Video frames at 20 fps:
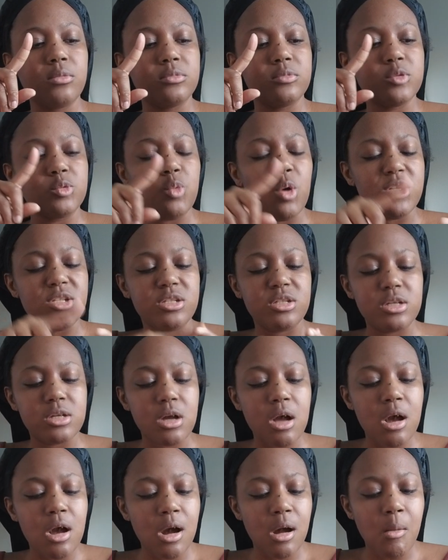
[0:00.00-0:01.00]
what's to
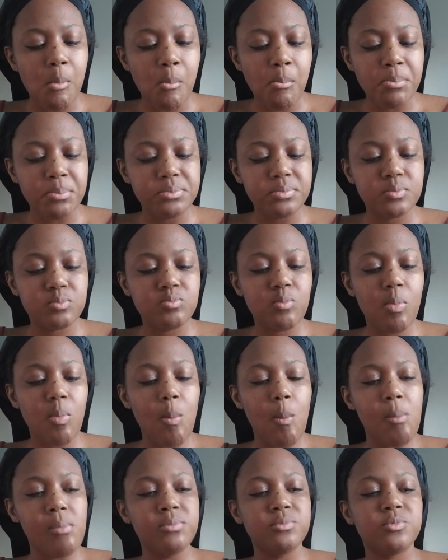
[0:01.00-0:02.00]
come,
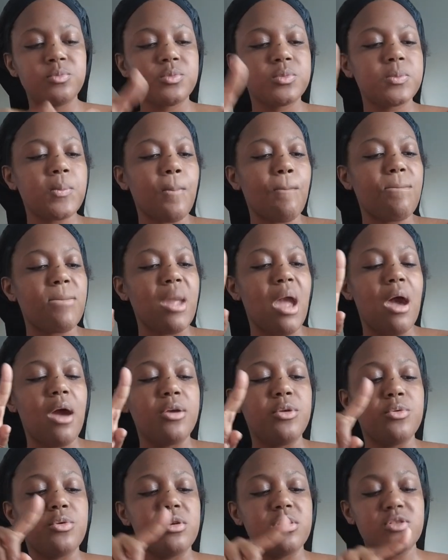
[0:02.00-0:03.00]
how
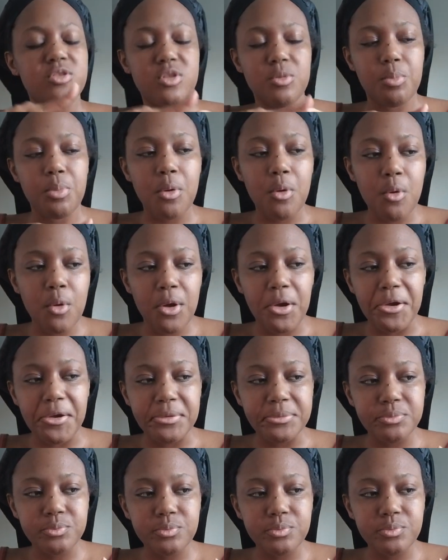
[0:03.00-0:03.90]
you can support.